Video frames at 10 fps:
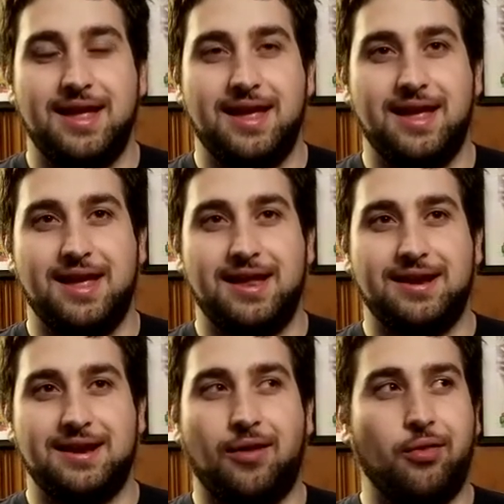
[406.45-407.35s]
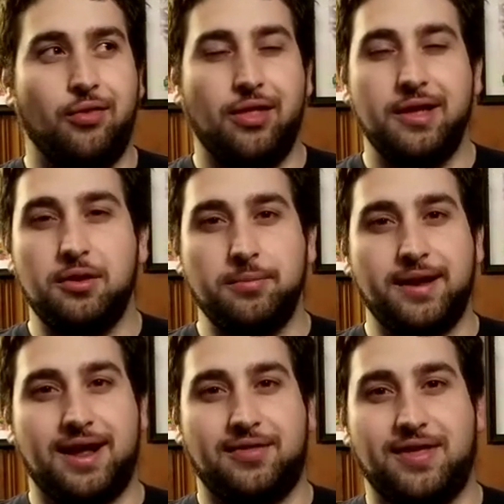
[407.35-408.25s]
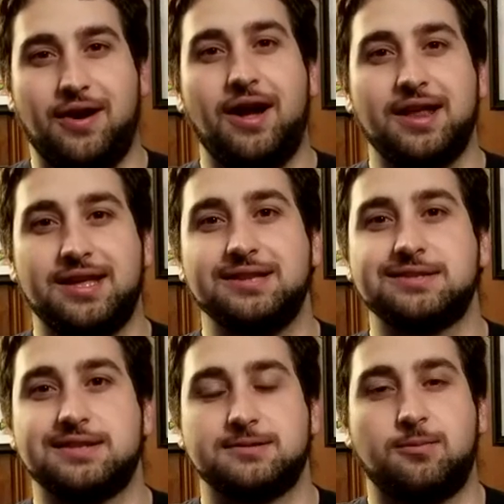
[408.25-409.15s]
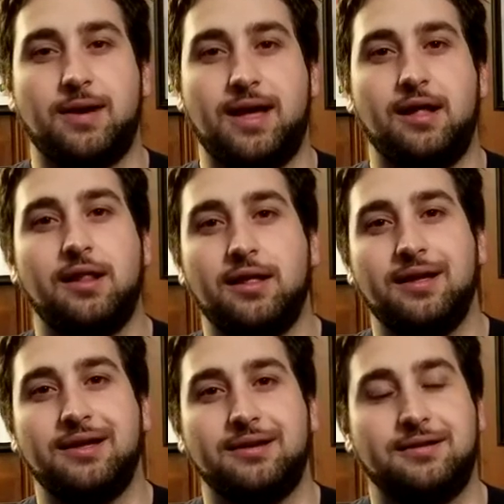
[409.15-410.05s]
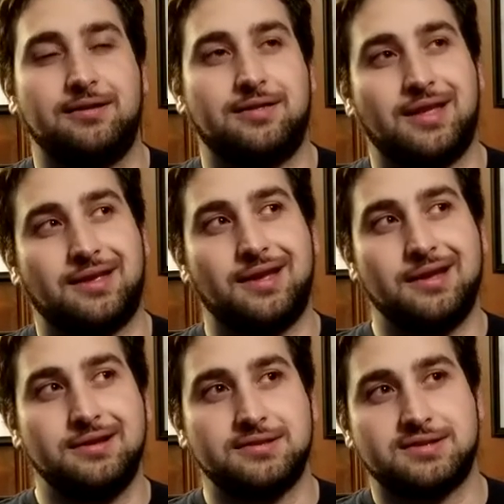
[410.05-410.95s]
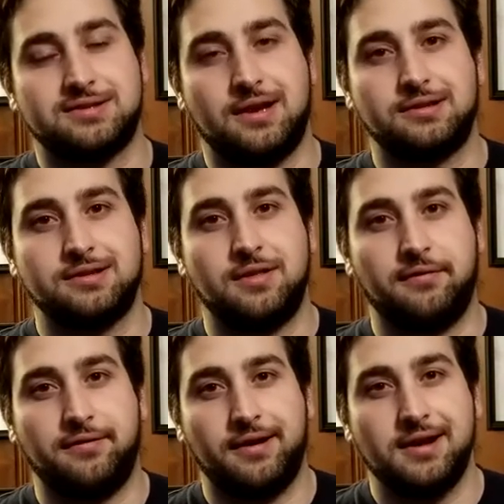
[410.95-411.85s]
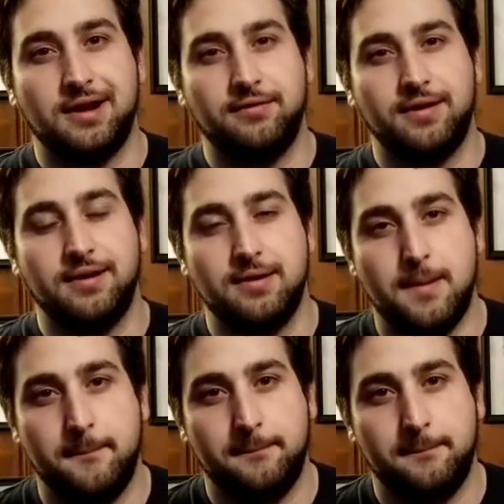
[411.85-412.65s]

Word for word: and a little bit at the audience as well, and that kind of sucked the fun out of it.